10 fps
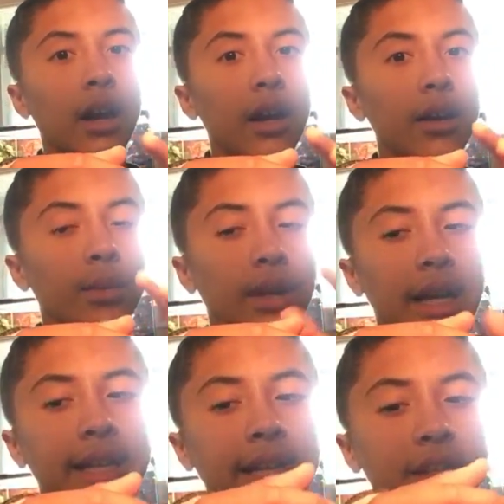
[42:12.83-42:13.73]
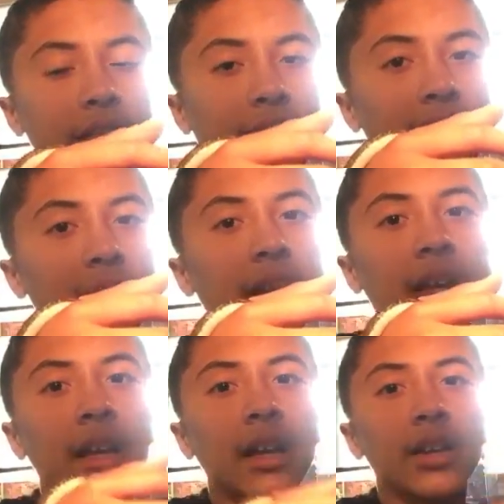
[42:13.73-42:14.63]
uh when I get to
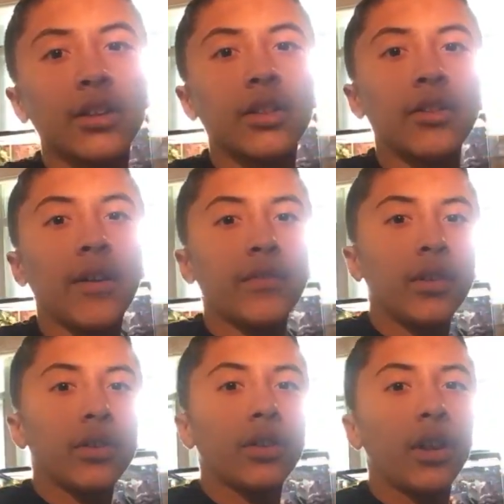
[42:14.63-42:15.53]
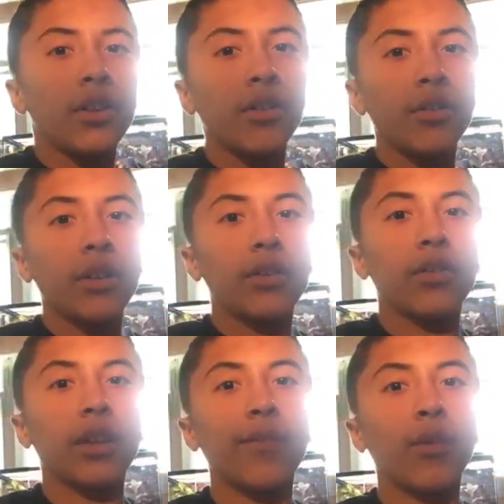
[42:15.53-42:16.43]
that. You you have 232. You
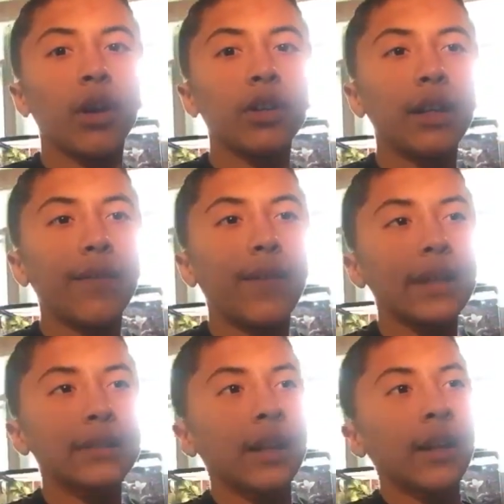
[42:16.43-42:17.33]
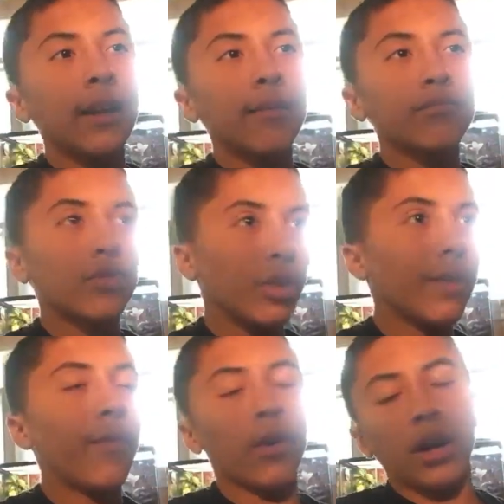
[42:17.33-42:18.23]
think you can hit 400 that fast?
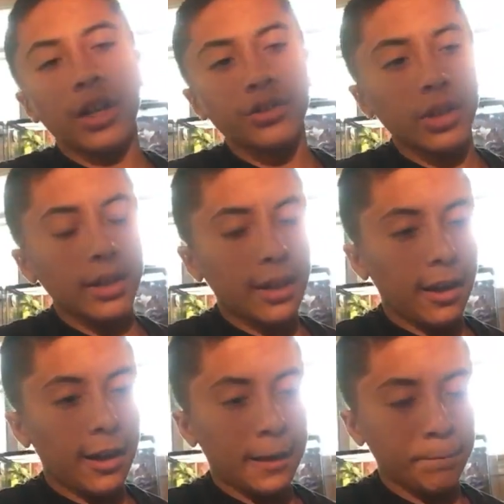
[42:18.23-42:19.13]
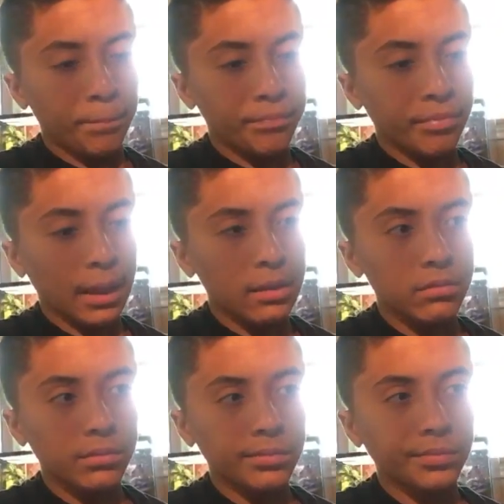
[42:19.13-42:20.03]
Three to 400. Um,
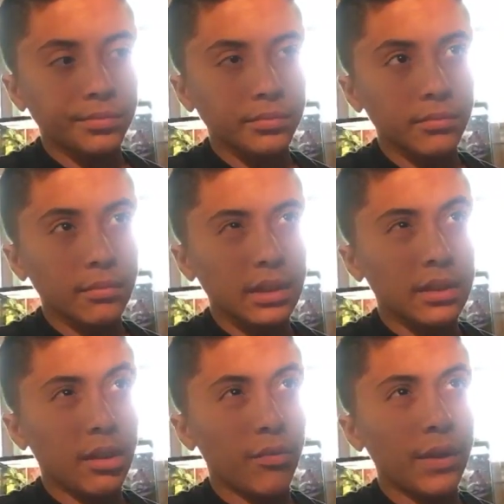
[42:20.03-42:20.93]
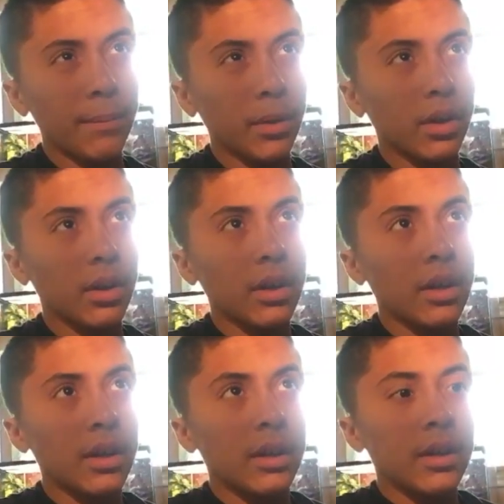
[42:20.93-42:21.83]
November.
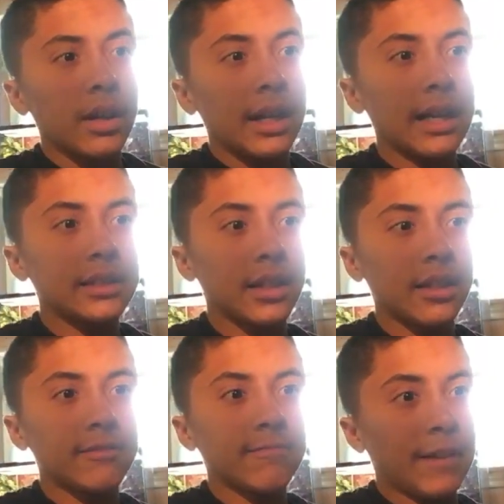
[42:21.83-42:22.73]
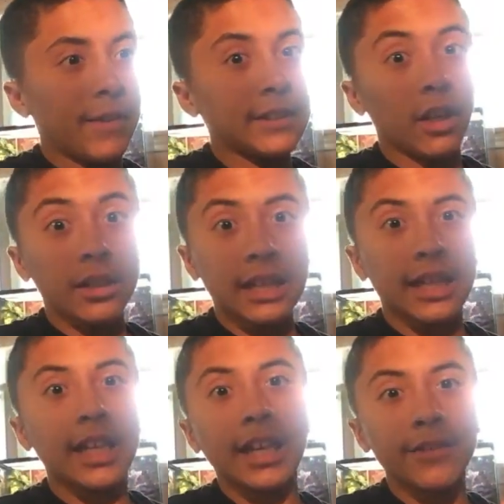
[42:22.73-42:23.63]
That's a good, if as long
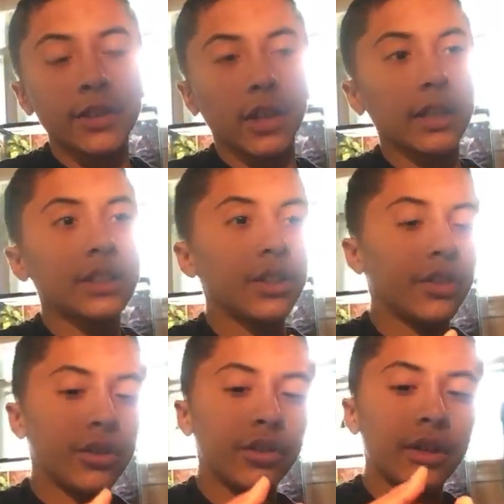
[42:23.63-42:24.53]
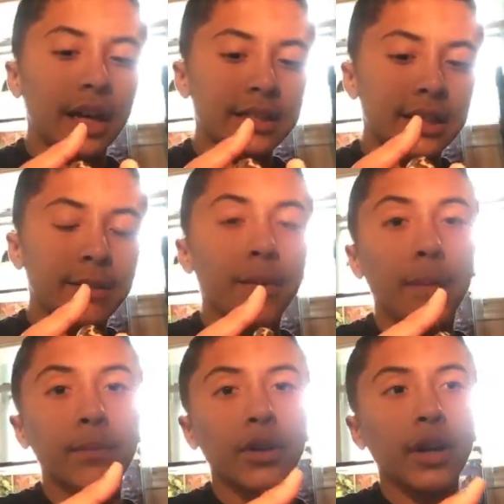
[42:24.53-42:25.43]
as I keep, as long as you know you guys
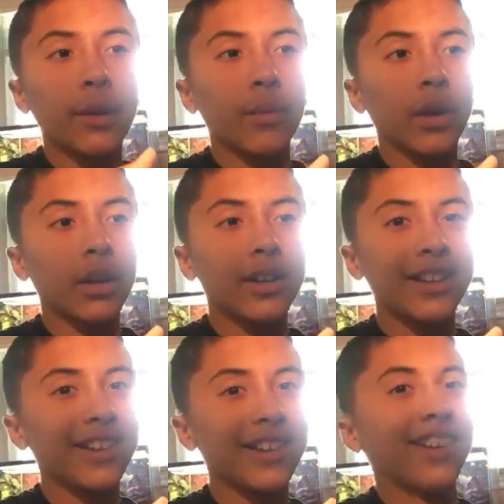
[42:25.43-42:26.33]
keep up the great work.